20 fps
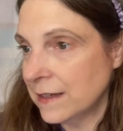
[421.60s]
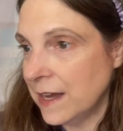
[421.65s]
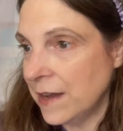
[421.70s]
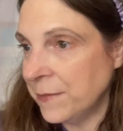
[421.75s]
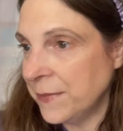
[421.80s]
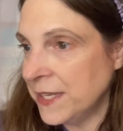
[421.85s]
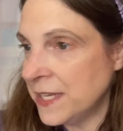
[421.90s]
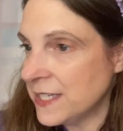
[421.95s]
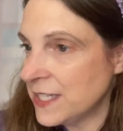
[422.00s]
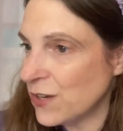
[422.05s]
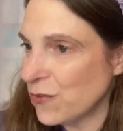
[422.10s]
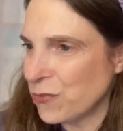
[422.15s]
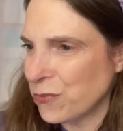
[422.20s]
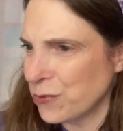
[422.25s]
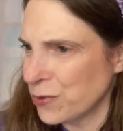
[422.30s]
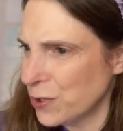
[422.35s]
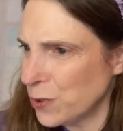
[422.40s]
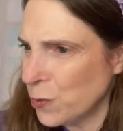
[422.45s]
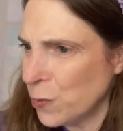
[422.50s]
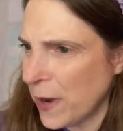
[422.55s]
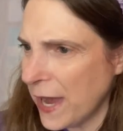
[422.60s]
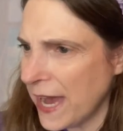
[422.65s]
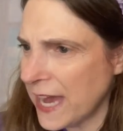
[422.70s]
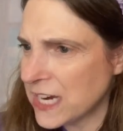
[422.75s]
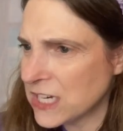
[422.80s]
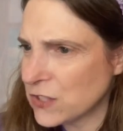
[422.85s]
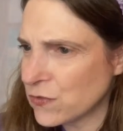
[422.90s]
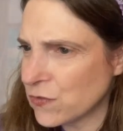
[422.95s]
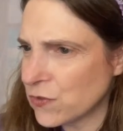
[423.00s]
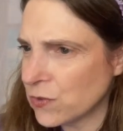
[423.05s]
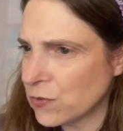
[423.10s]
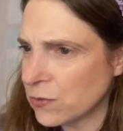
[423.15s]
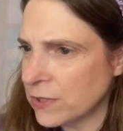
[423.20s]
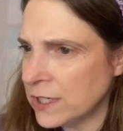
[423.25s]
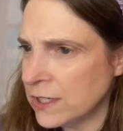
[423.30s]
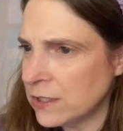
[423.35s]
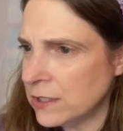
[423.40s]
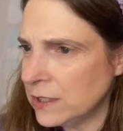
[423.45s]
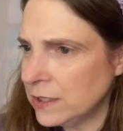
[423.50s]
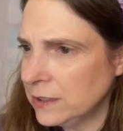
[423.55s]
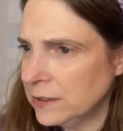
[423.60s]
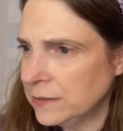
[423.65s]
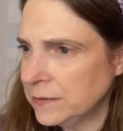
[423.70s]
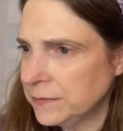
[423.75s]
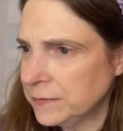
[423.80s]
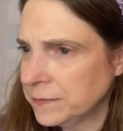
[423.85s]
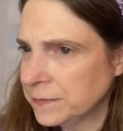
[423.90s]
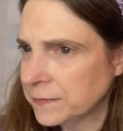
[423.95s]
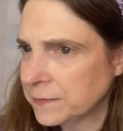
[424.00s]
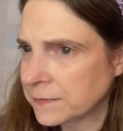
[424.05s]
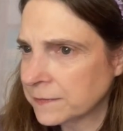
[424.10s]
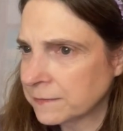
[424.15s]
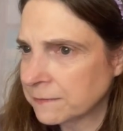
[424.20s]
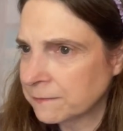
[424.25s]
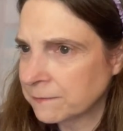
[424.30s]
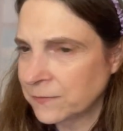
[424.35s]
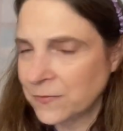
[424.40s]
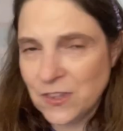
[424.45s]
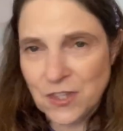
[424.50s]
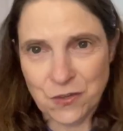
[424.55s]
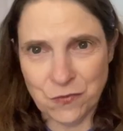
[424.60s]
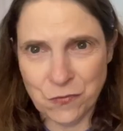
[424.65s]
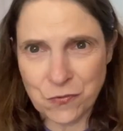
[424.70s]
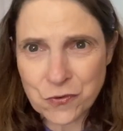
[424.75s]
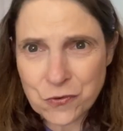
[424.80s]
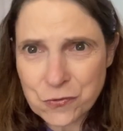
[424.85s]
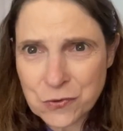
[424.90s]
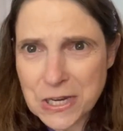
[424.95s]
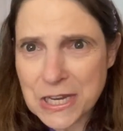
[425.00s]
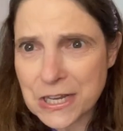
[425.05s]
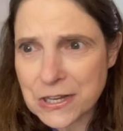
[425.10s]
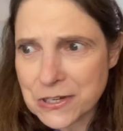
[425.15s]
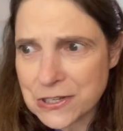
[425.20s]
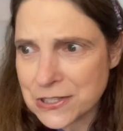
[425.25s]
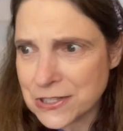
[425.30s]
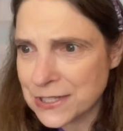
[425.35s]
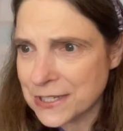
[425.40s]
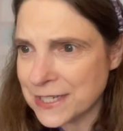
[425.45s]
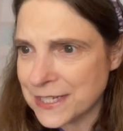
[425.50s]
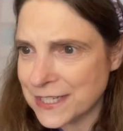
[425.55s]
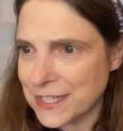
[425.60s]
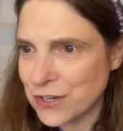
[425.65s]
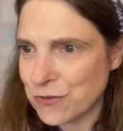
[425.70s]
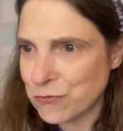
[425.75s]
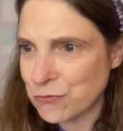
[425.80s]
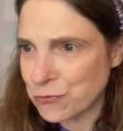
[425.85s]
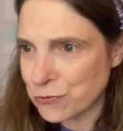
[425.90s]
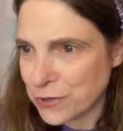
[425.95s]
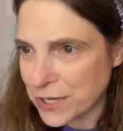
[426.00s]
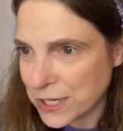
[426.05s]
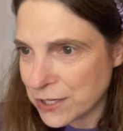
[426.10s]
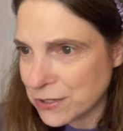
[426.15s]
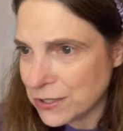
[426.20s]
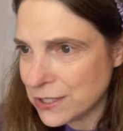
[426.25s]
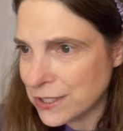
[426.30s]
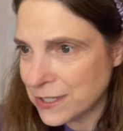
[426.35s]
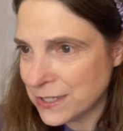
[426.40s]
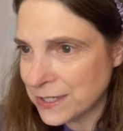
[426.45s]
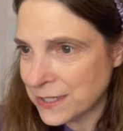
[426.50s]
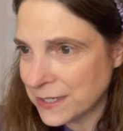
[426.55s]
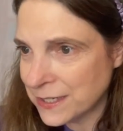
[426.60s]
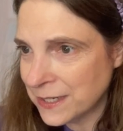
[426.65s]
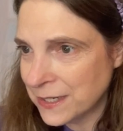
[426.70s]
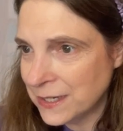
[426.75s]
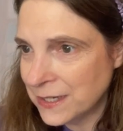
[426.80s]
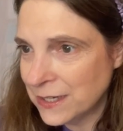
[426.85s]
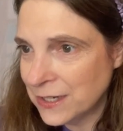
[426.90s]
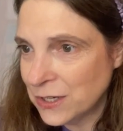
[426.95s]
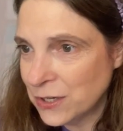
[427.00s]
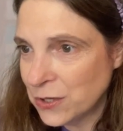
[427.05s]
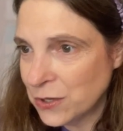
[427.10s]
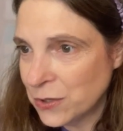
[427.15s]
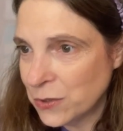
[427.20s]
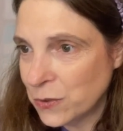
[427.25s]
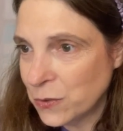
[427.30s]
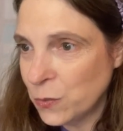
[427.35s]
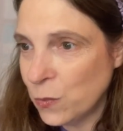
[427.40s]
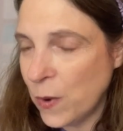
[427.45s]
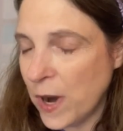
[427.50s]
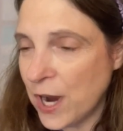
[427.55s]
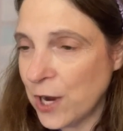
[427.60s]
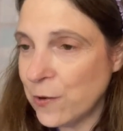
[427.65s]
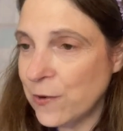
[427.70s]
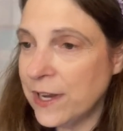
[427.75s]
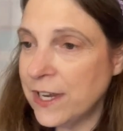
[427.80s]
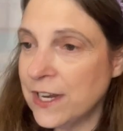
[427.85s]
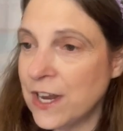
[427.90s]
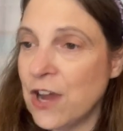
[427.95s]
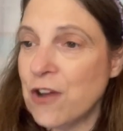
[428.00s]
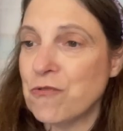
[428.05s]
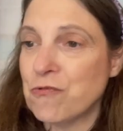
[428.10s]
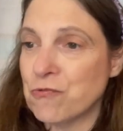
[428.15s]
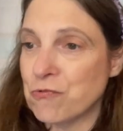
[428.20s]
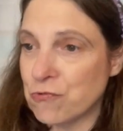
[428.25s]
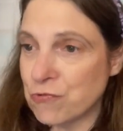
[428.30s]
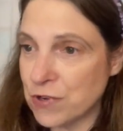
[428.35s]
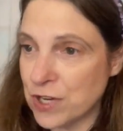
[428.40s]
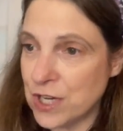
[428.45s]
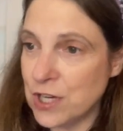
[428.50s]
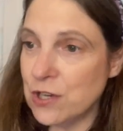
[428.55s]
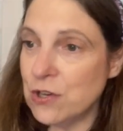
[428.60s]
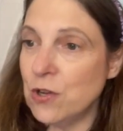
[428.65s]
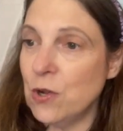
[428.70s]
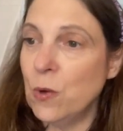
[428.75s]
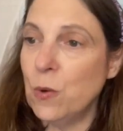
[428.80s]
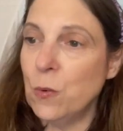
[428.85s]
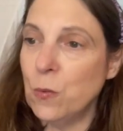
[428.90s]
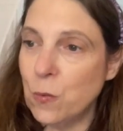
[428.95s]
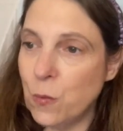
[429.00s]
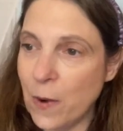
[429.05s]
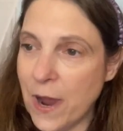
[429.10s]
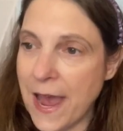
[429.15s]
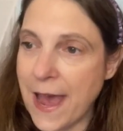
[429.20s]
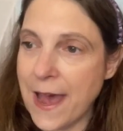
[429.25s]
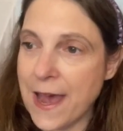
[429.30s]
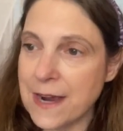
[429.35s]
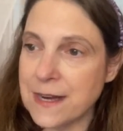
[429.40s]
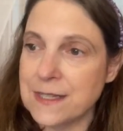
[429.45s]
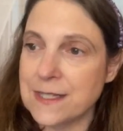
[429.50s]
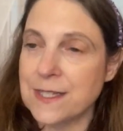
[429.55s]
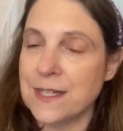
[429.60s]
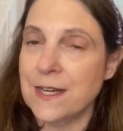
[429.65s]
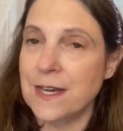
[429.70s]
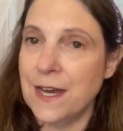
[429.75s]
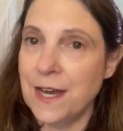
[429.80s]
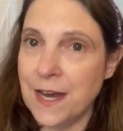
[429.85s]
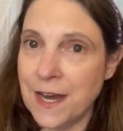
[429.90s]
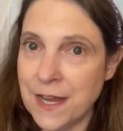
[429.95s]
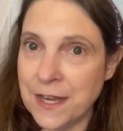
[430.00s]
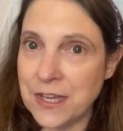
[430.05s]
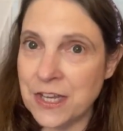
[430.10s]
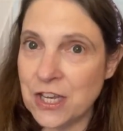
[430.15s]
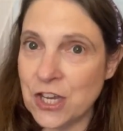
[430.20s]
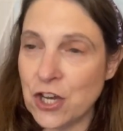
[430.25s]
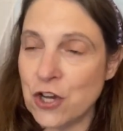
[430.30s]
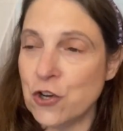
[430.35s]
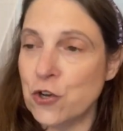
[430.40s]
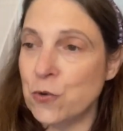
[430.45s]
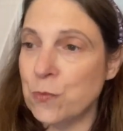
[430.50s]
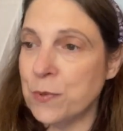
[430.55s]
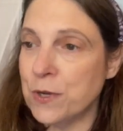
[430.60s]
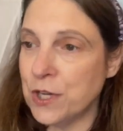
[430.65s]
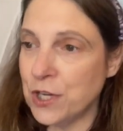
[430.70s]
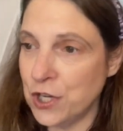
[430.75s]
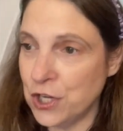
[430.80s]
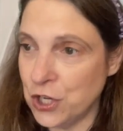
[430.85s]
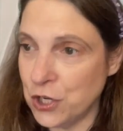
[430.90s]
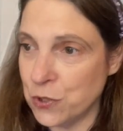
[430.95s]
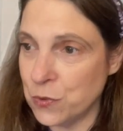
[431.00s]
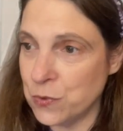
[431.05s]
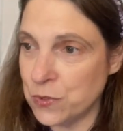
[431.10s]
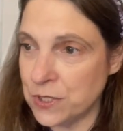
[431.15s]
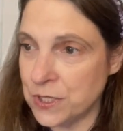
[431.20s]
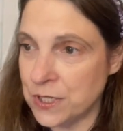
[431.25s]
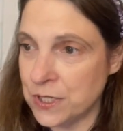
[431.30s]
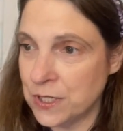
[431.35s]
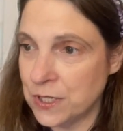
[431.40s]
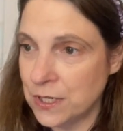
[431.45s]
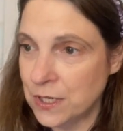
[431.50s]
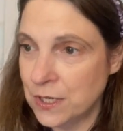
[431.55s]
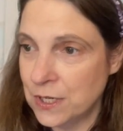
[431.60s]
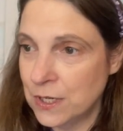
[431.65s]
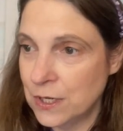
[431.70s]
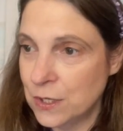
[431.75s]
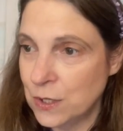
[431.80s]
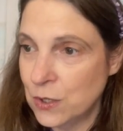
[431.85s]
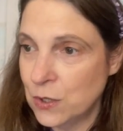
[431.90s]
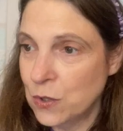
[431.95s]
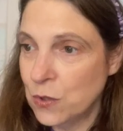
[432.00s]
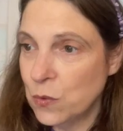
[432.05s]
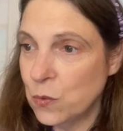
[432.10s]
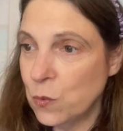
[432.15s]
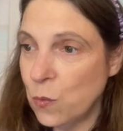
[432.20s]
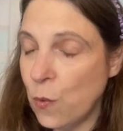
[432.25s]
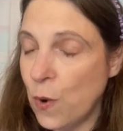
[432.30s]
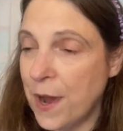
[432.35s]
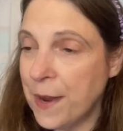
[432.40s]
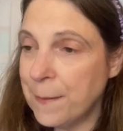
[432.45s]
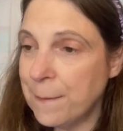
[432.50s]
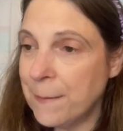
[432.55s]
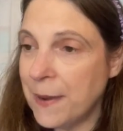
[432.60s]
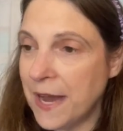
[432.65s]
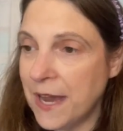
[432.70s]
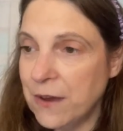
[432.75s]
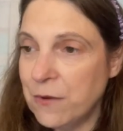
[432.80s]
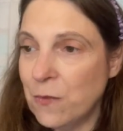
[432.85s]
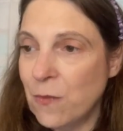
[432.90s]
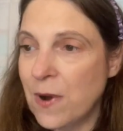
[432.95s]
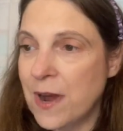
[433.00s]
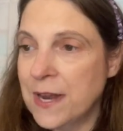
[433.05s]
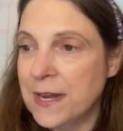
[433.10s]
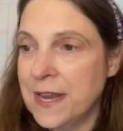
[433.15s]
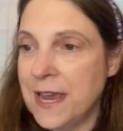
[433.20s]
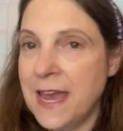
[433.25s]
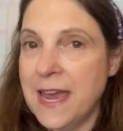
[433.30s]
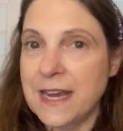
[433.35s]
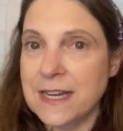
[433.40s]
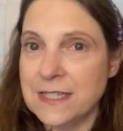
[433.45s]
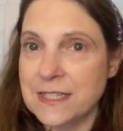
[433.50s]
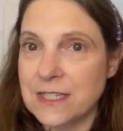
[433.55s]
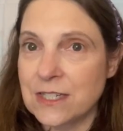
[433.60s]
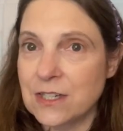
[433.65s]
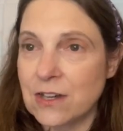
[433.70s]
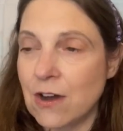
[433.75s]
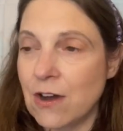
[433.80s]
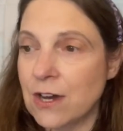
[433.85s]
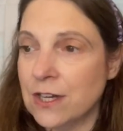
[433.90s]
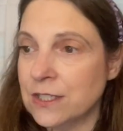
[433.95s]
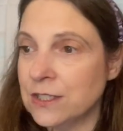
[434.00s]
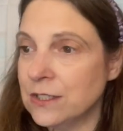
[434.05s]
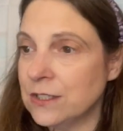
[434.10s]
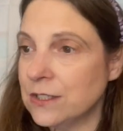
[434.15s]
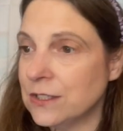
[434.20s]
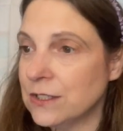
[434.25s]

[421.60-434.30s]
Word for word: I mean, is it real wax for real? For real? Is it real? Wearing a real wax honeycomb coat, one by one hexagon,